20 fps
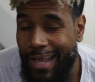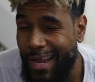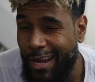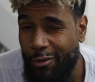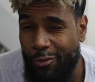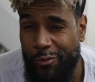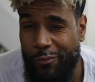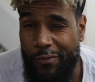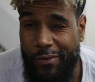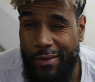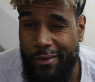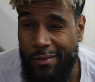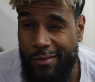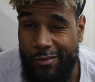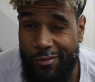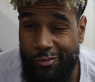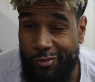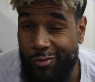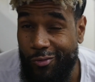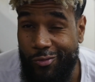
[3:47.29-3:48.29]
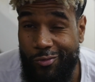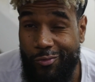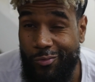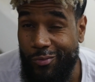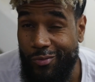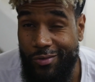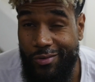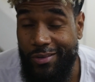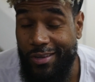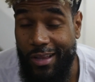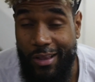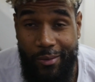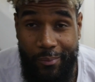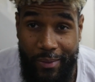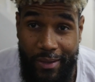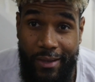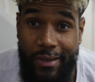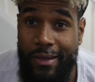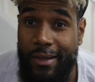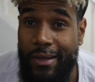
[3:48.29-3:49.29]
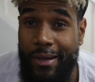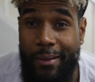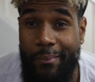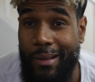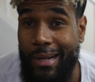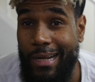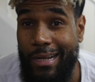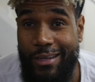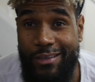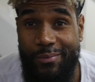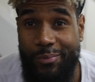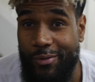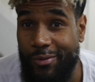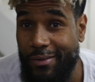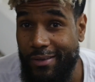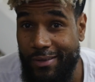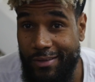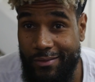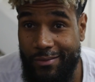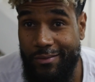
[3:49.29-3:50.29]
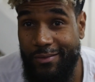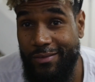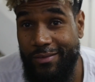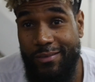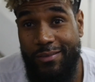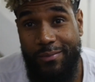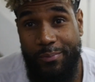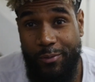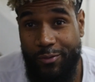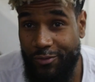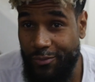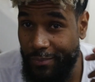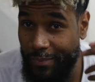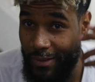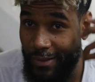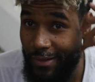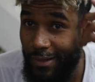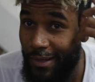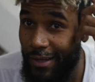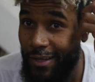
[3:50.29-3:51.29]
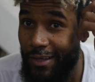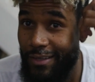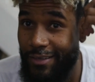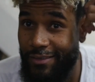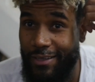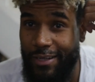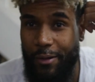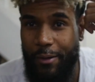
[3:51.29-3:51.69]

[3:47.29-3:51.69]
I don't know if anything's true, she's telling me. I'm not an expert in this, she's supposed to be. So